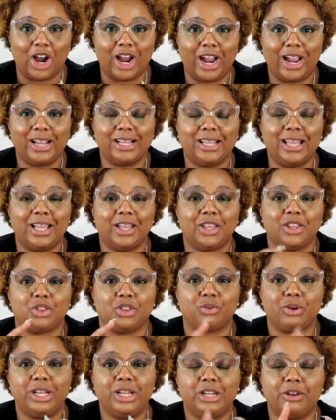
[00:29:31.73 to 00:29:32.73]
all right?
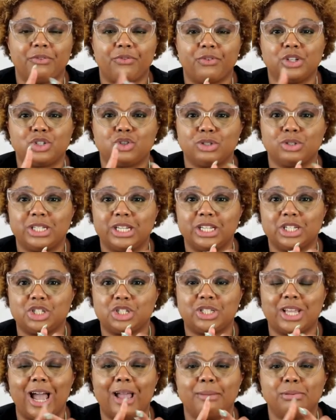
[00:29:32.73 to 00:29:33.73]
Three different
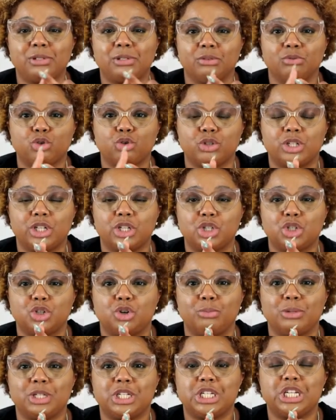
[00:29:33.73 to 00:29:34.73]
types of
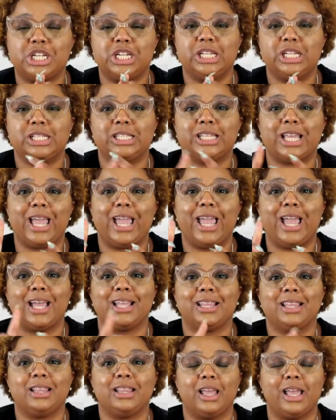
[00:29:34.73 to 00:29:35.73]
traditional machines,
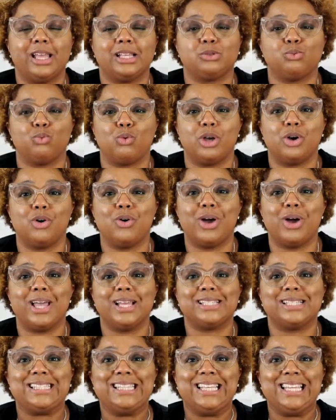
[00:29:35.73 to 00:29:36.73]
and as well
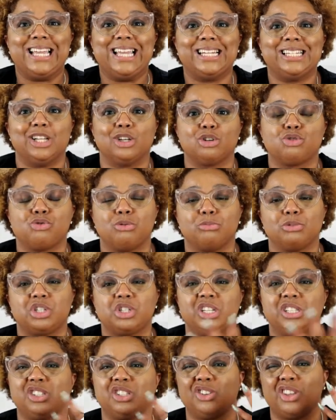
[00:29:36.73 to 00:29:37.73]
as the industrial
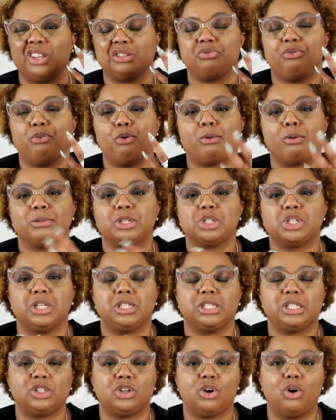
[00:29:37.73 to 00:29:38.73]
machines. So that's four
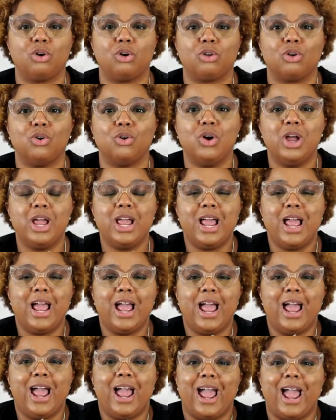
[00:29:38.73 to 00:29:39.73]
machines total.
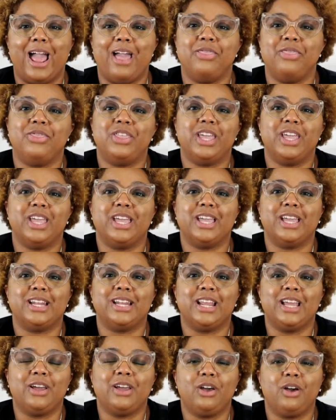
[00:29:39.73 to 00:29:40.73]
And
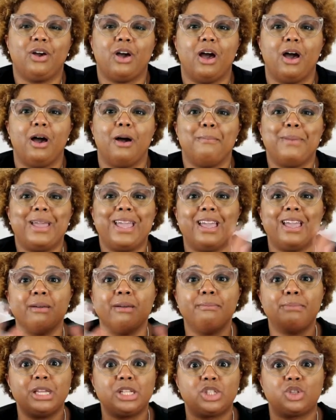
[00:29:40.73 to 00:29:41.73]
then
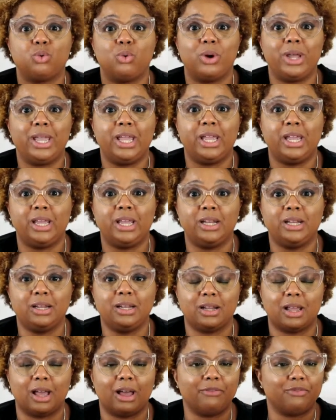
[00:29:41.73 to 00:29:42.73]
in
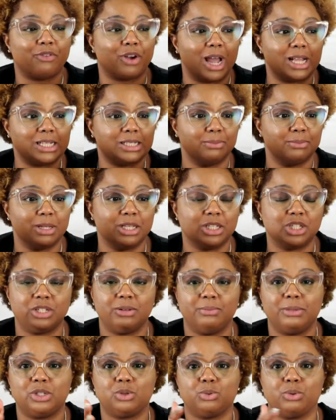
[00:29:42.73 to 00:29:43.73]
between
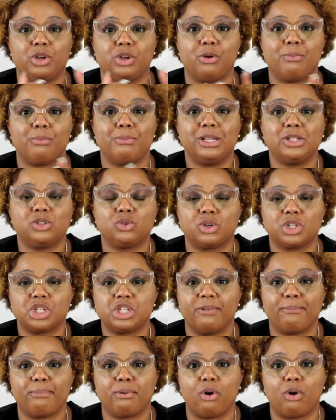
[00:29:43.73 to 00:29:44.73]
your
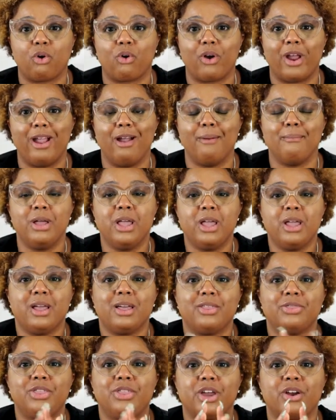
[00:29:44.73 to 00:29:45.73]
mentorship program,
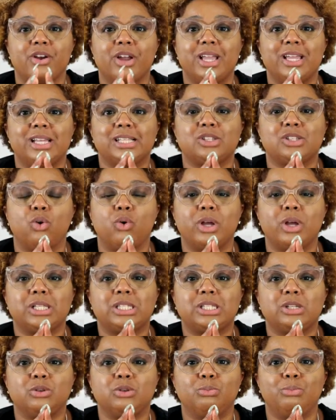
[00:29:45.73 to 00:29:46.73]
there is
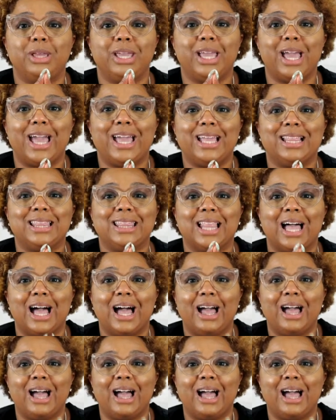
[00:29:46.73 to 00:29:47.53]
going to be a